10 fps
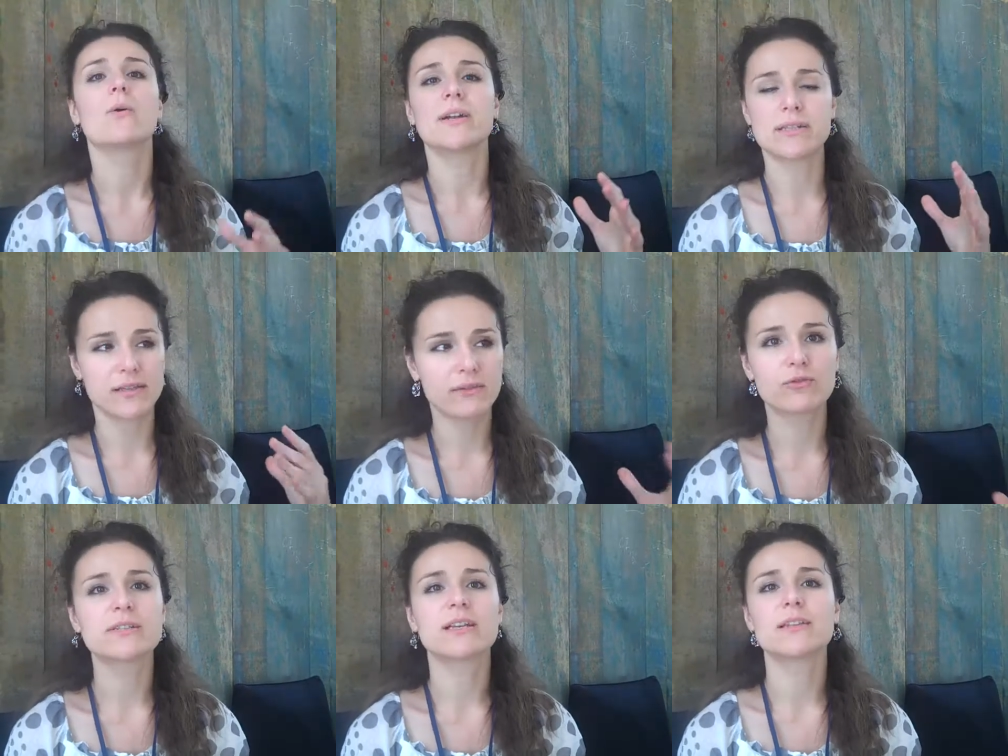Whereas
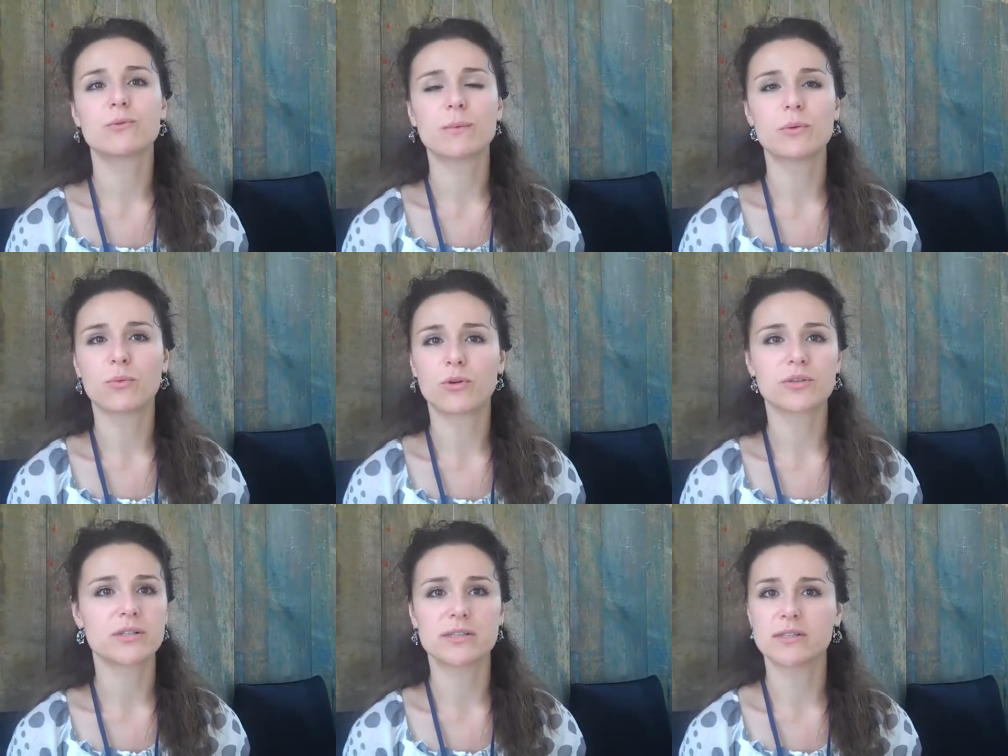if we send the web
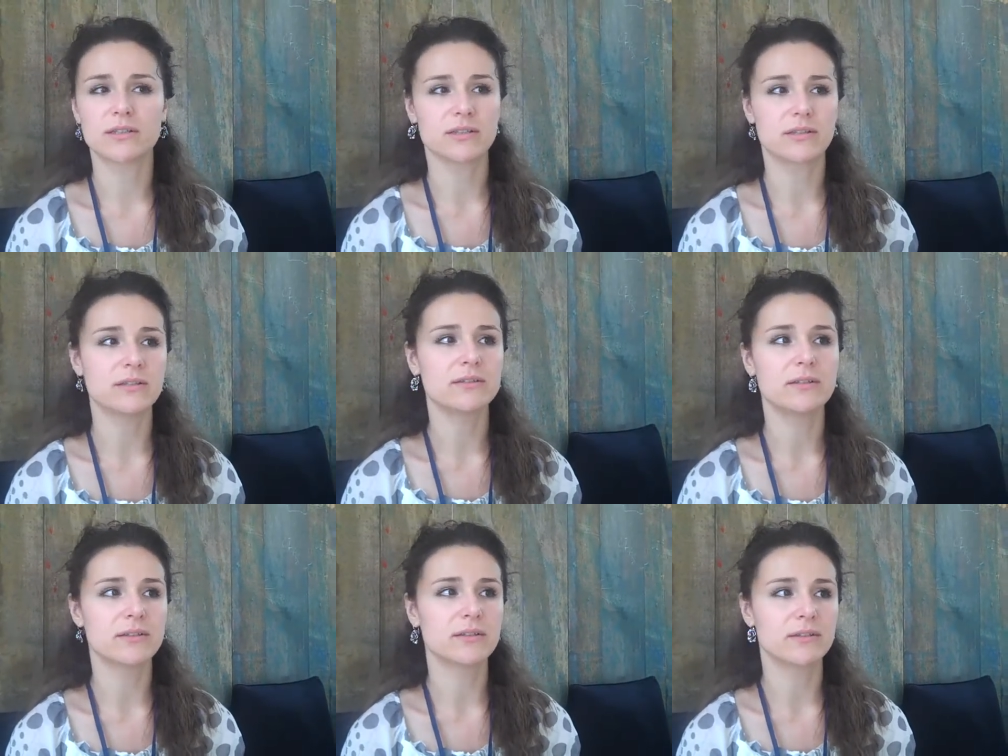reporters,
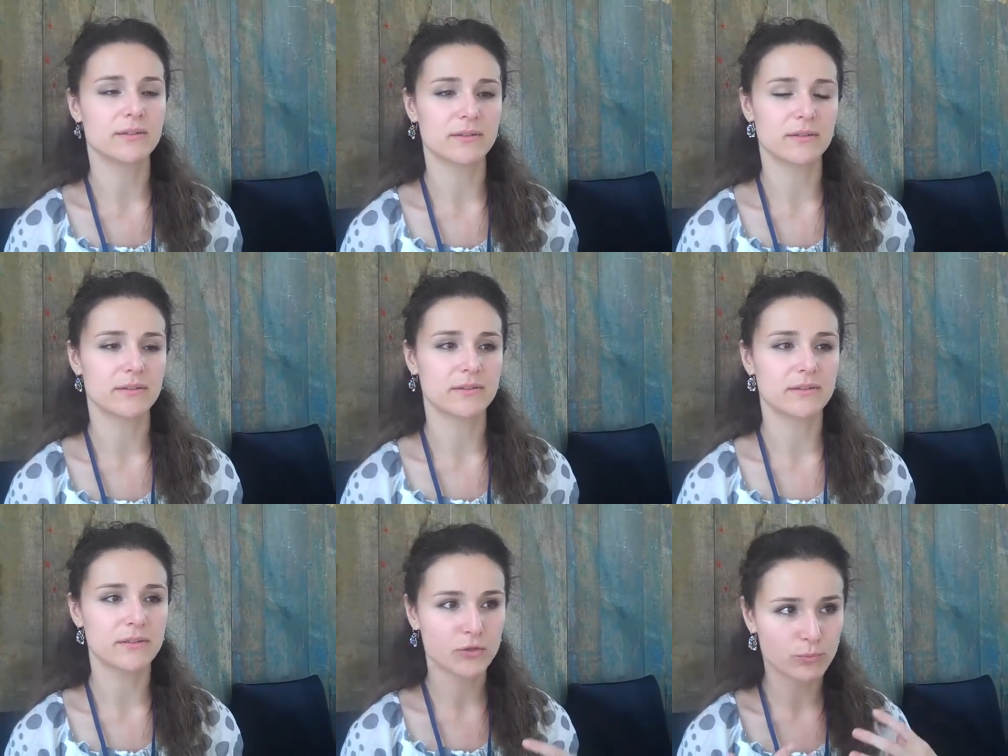uh, the the,
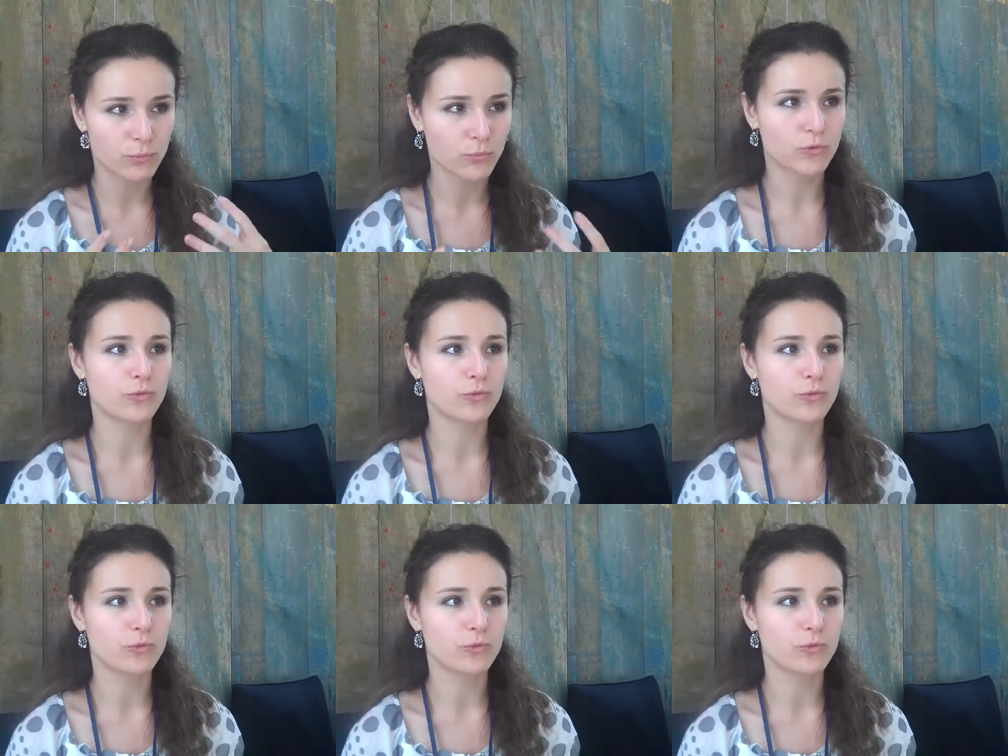the sh